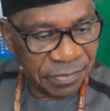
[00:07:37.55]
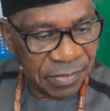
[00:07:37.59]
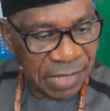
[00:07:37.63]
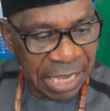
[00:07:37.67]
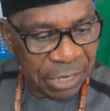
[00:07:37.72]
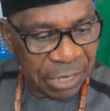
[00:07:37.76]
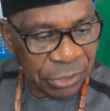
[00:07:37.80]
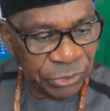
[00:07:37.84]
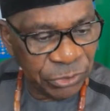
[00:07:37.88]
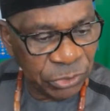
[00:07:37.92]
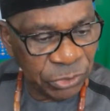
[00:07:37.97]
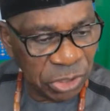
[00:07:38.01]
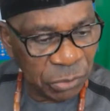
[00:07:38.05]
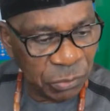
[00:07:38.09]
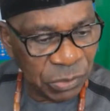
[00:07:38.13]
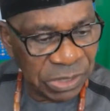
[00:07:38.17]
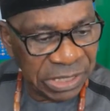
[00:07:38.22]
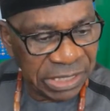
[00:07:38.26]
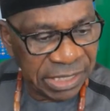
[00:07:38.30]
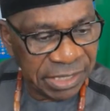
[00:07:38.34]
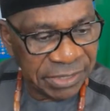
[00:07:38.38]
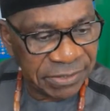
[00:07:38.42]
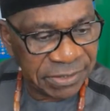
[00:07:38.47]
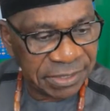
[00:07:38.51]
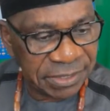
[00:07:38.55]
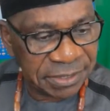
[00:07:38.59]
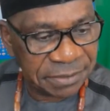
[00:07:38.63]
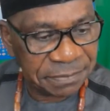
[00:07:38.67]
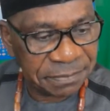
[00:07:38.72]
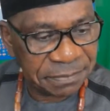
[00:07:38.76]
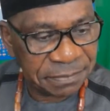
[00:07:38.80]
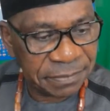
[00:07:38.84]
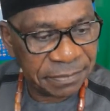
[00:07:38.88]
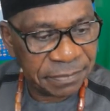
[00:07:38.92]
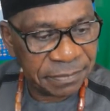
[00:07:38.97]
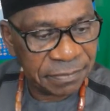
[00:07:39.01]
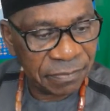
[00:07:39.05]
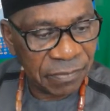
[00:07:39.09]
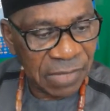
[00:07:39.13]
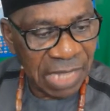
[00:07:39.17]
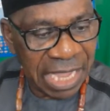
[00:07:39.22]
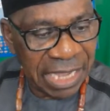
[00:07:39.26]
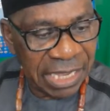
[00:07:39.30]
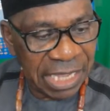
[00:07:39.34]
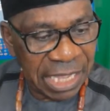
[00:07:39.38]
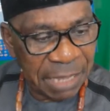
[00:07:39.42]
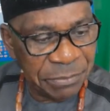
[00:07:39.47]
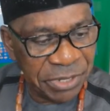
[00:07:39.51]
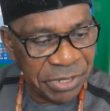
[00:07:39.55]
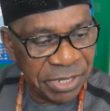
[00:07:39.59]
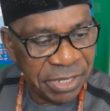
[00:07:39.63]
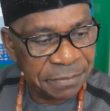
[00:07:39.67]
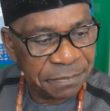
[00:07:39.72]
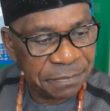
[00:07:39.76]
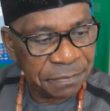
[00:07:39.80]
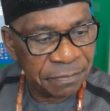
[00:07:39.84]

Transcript: according to the witness. Agabi,